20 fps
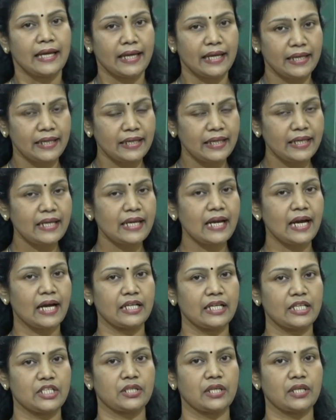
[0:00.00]
any
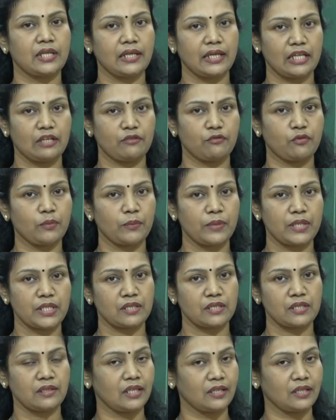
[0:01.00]
additional
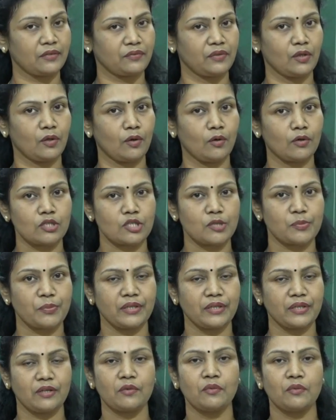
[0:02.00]
information if the
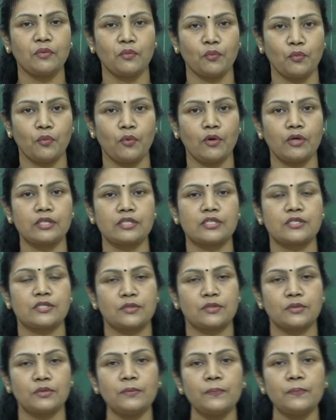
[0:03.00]
entrepreneur
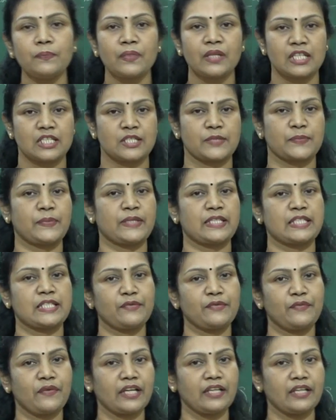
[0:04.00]
wants to
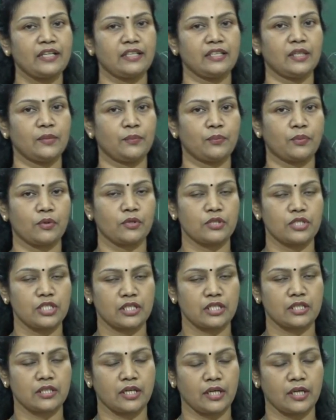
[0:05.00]
specify in the
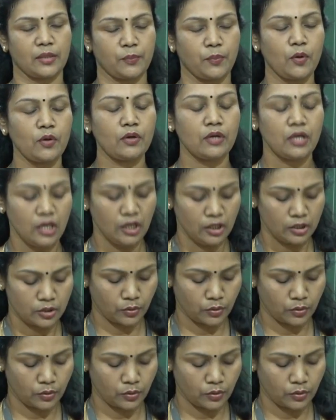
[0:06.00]
project report,